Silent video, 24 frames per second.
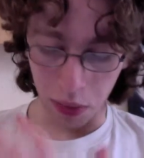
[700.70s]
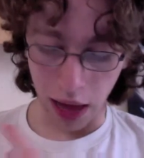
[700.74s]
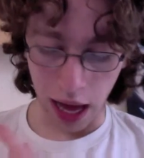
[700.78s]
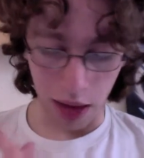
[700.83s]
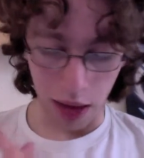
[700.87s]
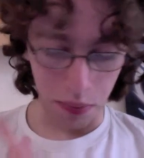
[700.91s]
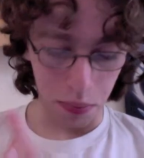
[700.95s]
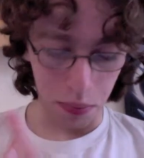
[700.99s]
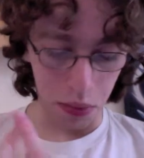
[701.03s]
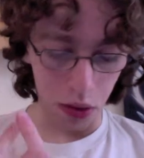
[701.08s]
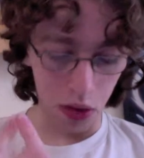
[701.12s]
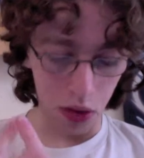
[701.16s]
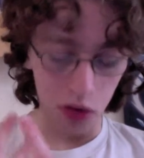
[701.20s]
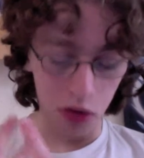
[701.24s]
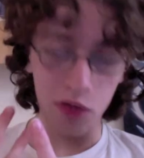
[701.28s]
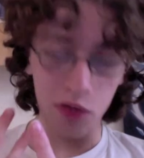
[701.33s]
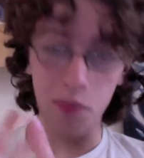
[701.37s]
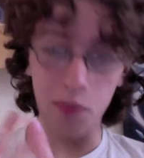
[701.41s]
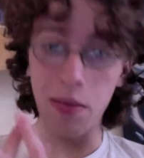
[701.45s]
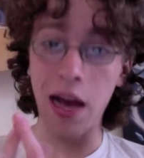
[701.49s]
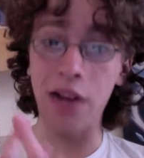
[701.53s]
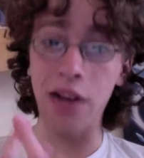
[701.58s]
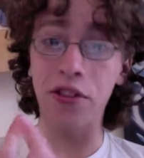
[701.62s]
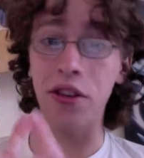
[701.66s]
Nights.
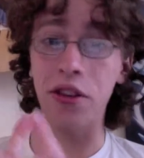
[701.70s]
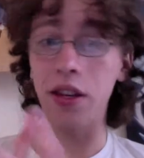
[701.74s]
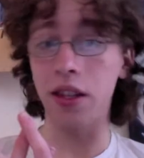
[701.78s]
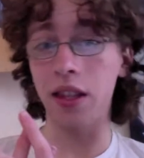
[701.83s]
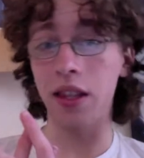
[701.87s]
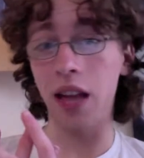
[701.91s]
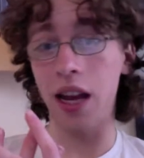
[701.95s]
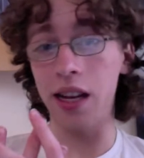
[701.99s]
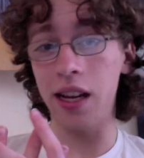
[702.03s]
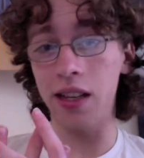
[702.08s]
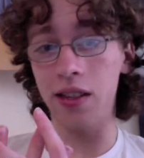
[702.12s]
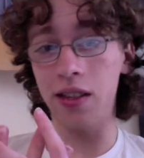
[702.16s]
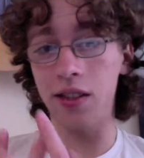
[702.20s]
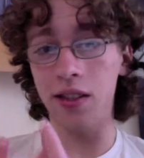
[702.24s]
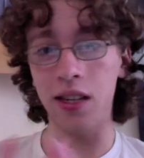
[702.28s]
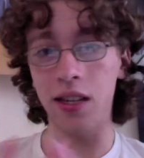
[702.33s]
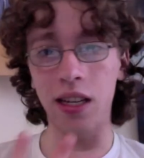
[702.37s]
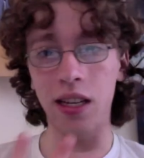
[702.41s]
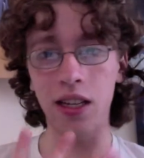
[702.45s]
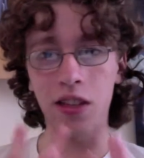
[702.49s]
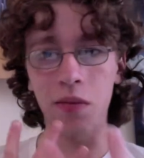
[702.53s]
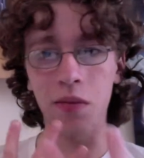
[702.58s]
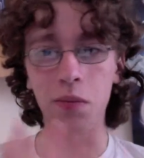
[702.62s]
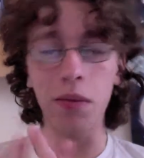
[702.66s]
He's meeting all the
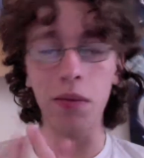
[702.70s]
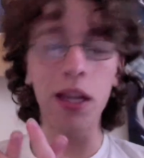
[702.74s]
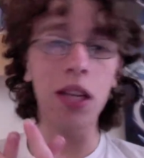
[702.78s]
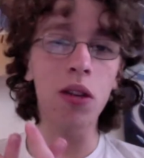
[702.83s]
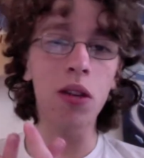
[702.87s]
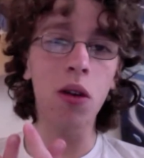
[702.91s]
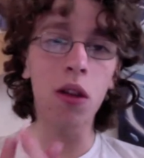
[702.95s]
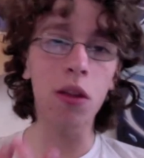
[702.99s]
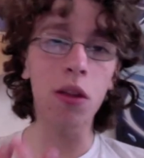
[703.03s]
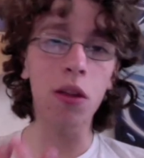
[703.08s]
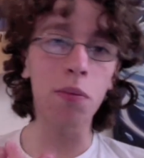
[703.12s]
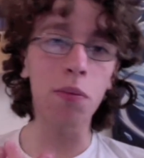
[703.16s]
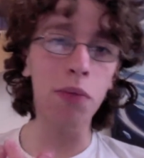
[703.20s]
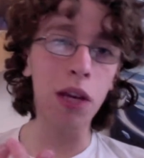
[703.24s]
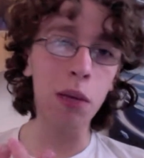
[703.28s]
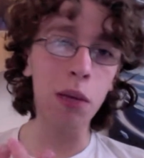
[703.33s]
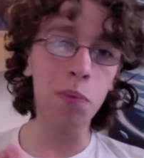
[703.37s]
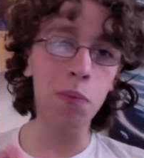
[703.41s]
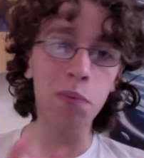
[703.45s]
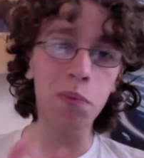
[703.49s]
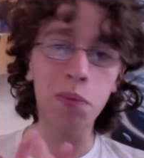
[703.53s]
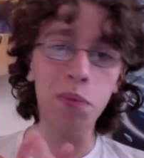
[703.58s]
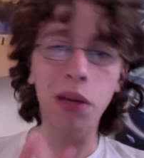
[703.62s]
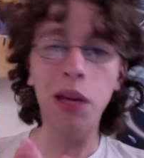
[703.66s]
people there,
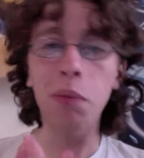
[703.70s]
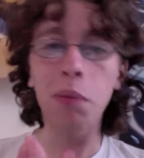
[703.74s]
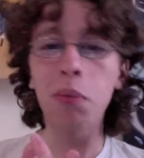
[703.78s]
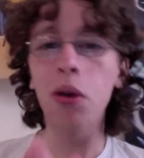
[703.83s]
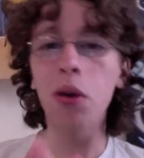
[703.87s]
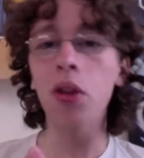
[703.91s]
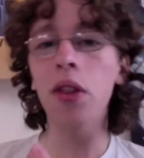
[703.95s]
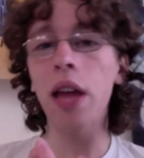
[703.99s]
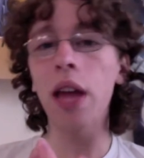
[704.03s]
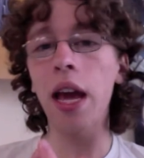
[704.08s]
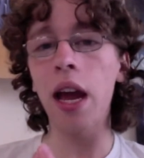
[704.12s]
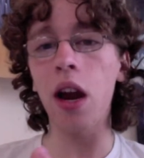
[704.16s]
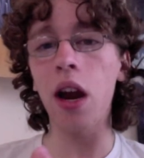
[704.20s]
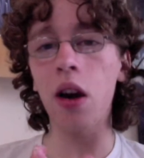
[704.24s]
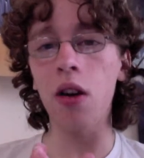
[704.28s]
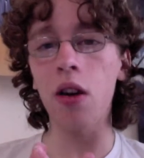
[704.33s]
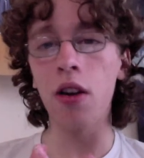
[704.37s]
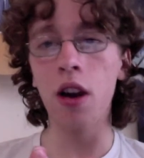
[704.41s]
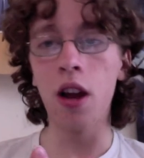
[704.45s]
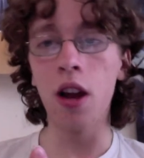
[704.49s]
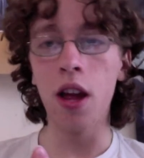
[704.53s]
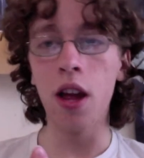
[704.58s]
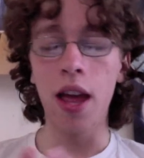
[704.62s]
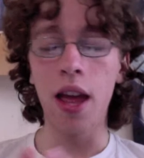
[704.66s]
and
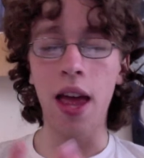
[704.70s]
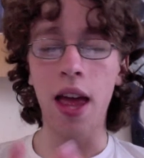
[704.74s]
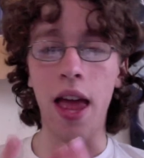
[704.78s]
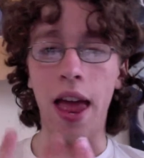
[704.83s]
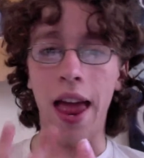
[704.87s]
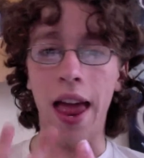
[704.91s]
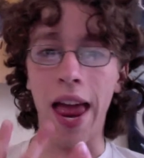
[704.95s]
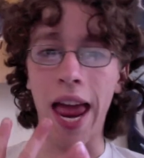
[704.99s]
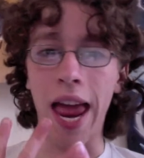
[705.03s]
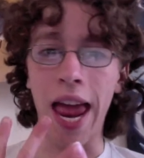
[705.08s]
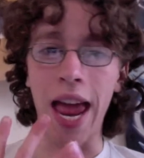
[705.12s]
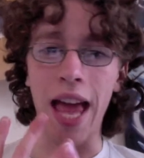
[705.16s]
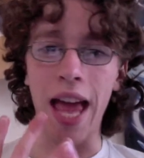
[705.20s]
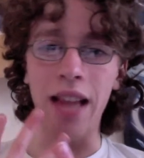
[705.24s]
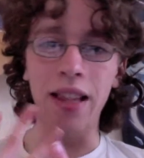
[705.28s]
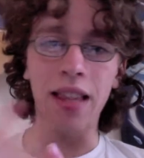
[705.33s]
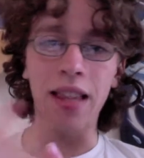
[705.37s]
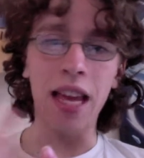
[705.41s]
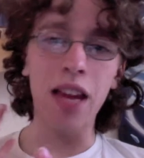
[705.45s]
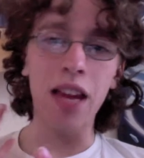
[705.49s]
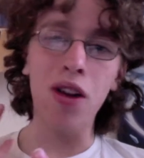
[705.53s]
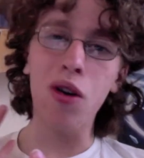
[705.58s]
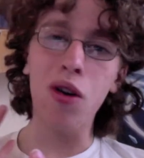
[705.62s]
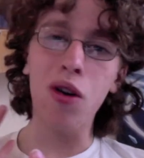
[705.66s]
they are all
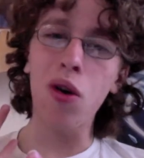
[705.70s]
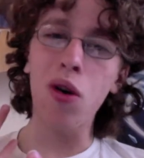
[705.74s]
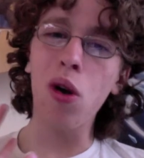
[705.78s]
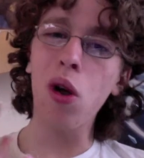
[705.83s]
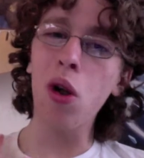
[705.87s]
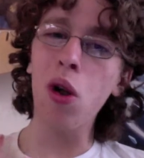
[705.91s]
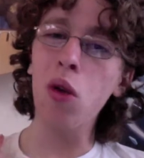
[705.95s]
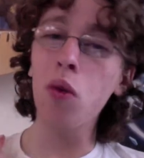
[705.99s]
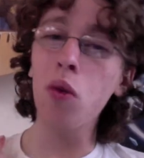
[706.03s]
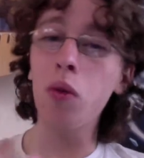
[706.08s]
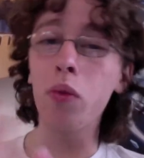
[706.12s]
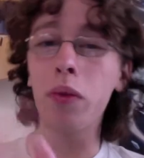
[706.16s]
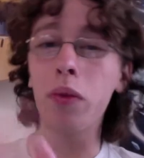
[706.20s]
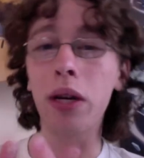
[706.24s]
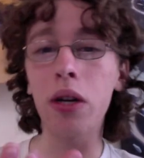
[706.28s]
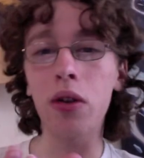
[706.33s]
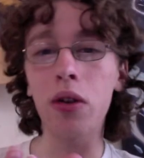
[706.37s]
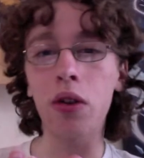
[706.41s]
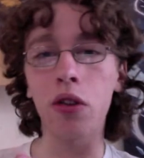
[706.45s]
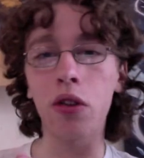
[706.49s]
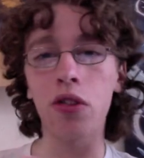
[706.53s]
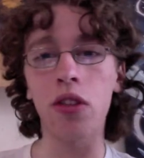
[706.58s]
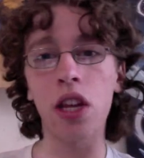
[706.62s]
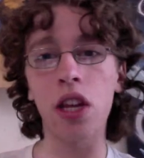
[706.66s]
weirdos. They are all
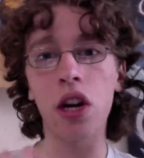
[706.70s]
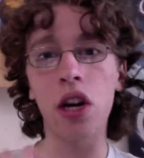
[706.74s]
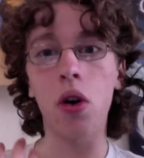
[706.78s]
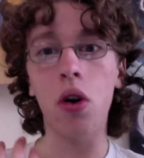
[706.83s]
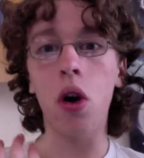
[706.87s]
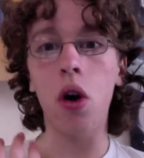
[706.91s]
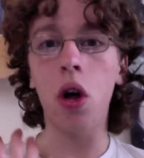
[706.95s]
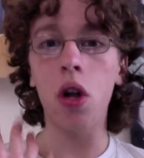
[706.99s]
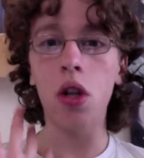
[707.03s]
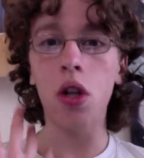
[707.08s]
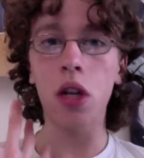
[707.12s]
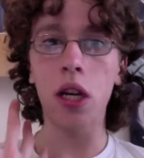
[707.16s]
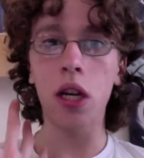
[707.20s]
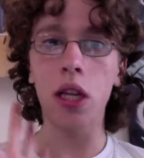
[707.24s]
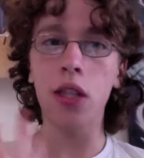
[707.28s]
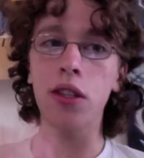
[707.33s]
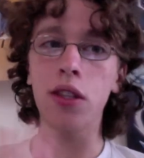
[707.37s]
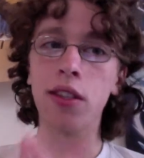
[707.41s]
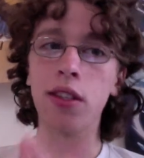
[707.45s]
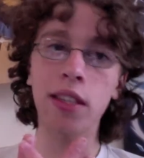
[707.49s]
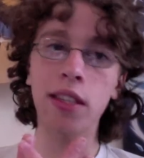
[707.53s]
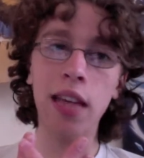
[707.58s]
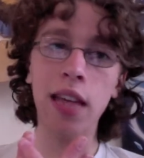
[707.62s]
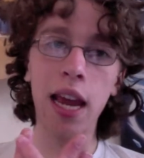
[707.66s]
insane, even more
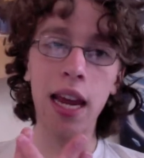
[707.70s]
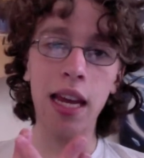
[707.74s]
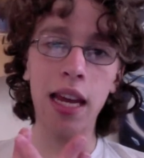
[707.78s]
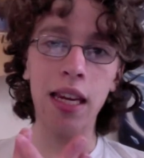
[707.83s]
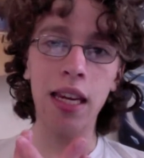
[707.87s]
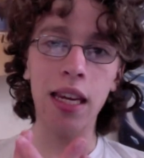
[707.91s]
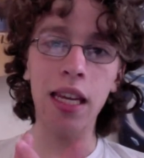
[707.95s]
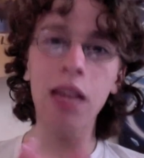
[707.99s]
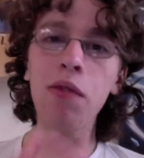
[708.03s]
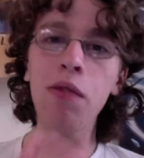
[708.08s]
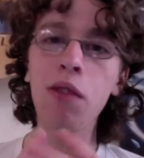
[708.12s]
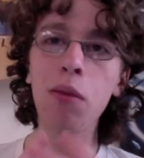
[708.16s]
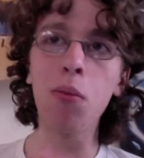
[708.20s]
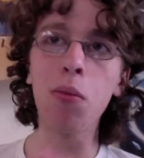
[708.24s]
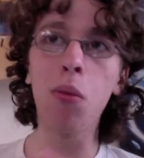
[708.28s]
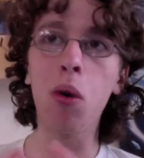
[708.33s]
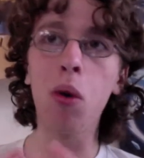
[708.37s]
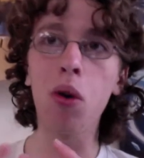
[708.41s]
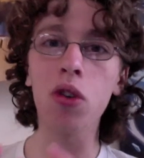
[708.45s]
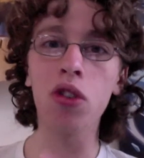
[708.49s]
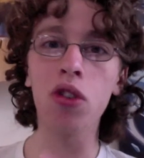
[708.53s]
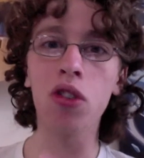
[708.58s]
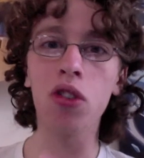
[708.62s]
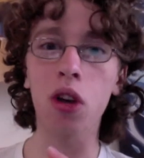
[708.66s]
so than like the
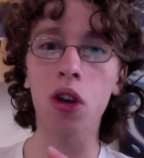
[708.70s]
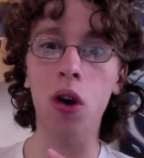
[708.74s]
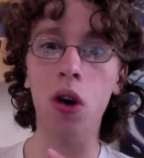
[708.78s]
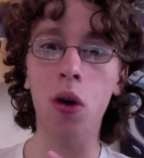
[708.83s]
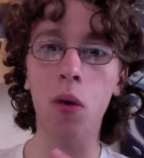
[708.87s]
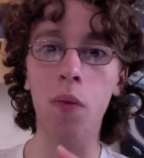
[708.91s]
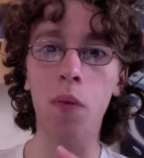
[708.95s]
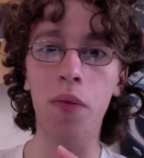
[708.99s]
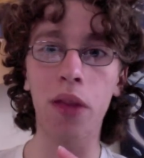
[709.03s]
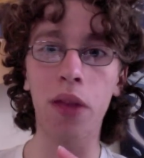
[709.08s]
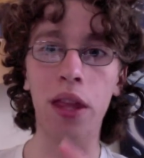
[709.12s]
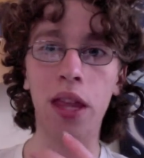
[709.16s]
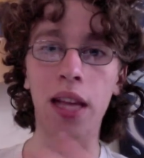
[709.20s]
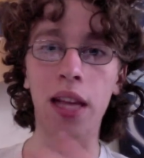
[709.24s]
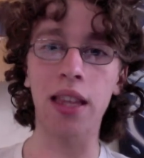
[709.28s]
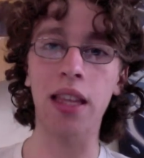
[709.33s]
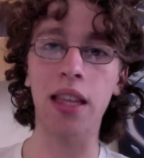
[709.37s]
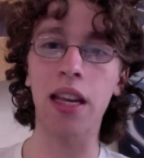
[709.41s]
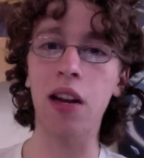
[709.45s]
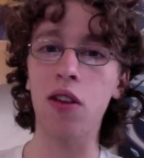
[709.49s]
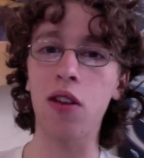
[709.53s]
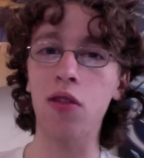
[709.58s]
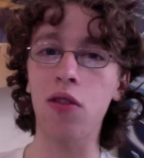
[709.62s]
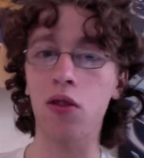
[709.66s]
characters in Fairy Tail.